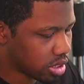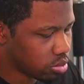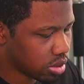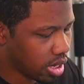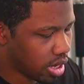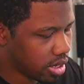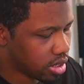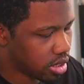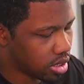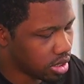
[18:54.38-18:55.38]
with that
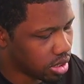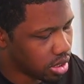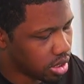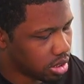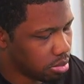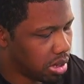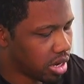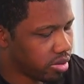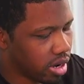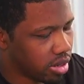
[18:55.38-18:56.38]

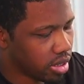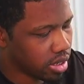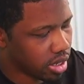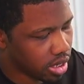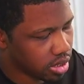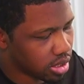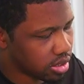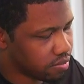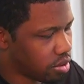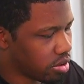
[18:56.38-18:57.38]
background thing. Like I said, this
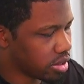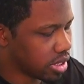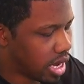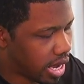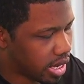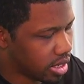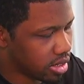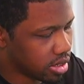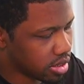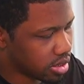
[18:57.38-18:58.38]
Vargas
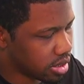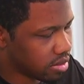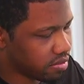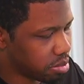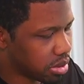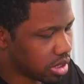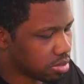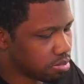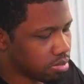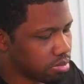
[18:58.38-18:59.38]
idea stuff, but
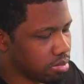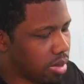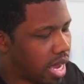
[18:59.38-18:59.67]
I